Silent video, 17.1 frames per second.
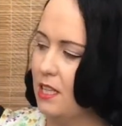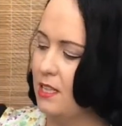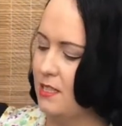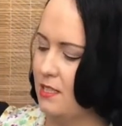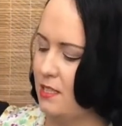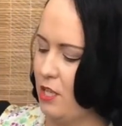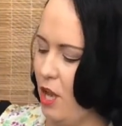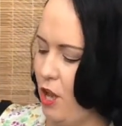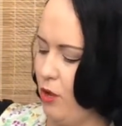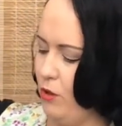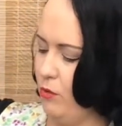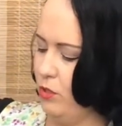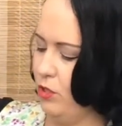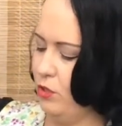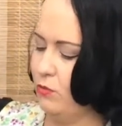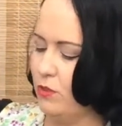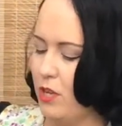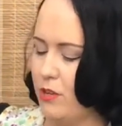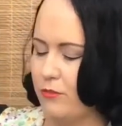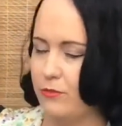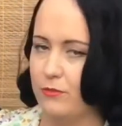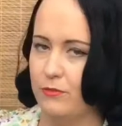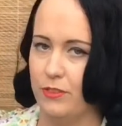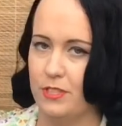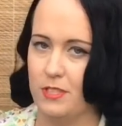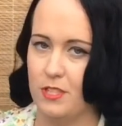So you'll know
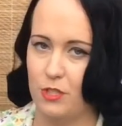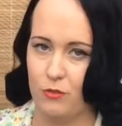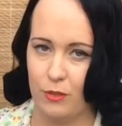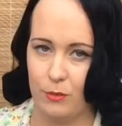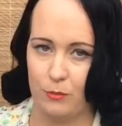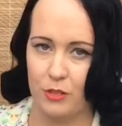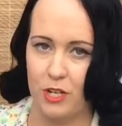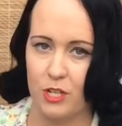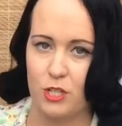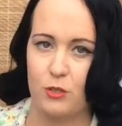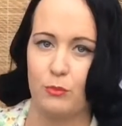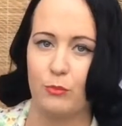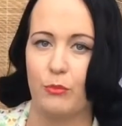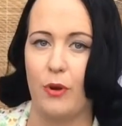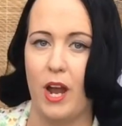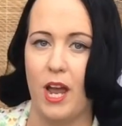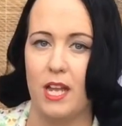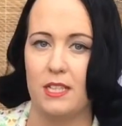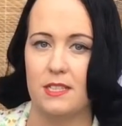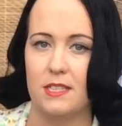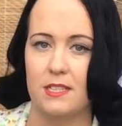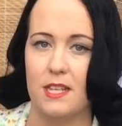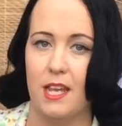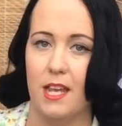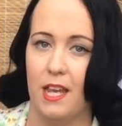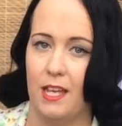from vintage reproduction
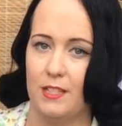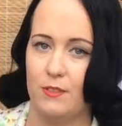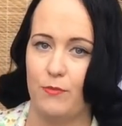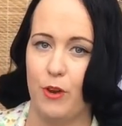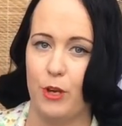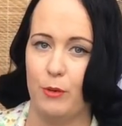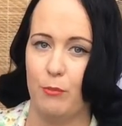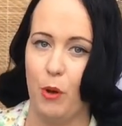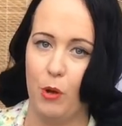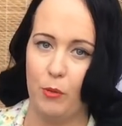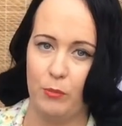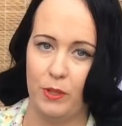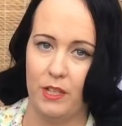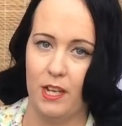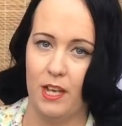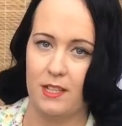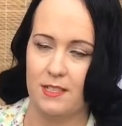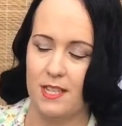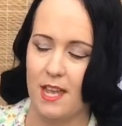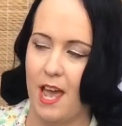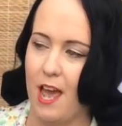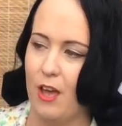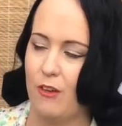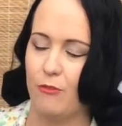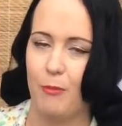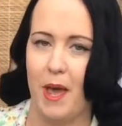brands, it's very popular to
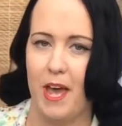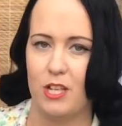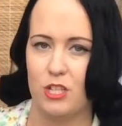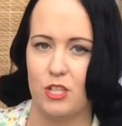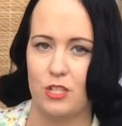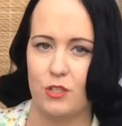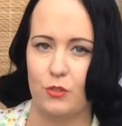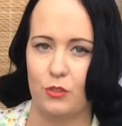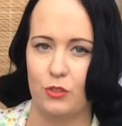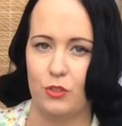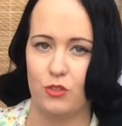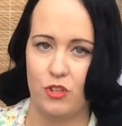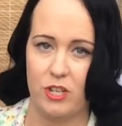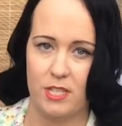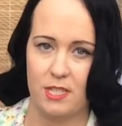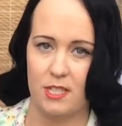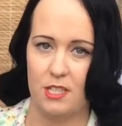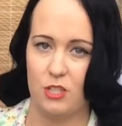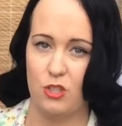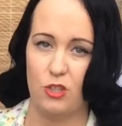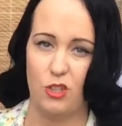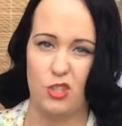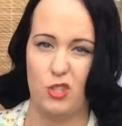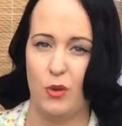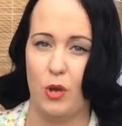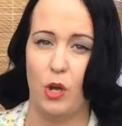have patches on dresses. You
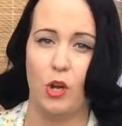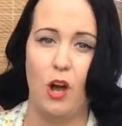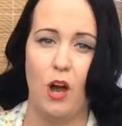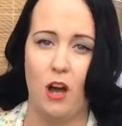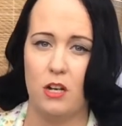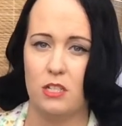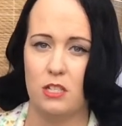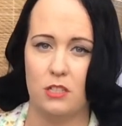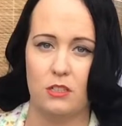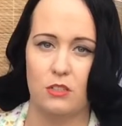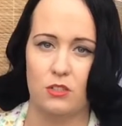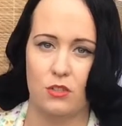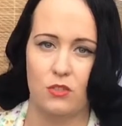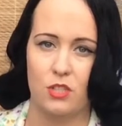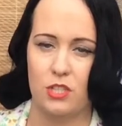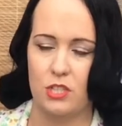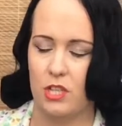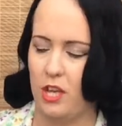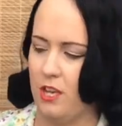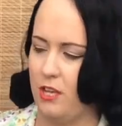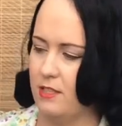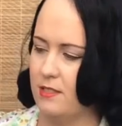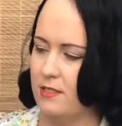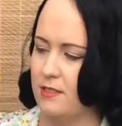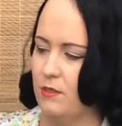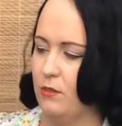could do it on cardigans, on
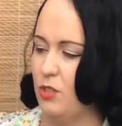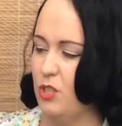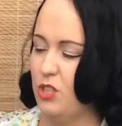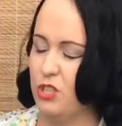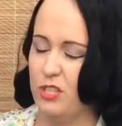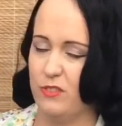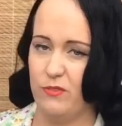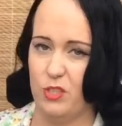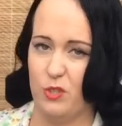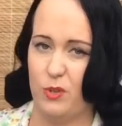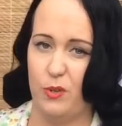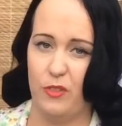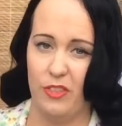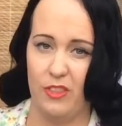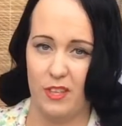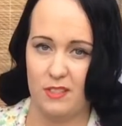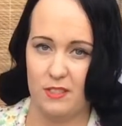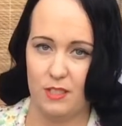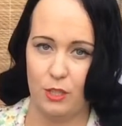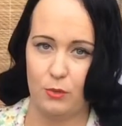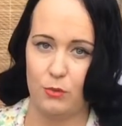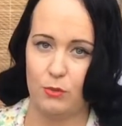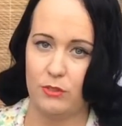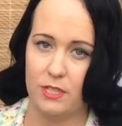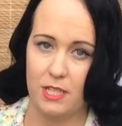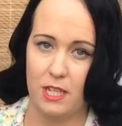skirts, you could even do it on things that you
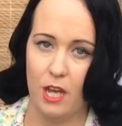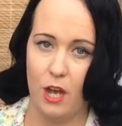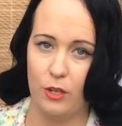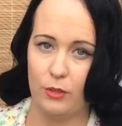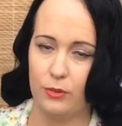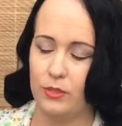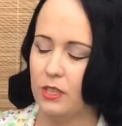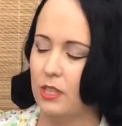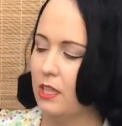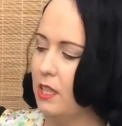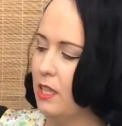already own.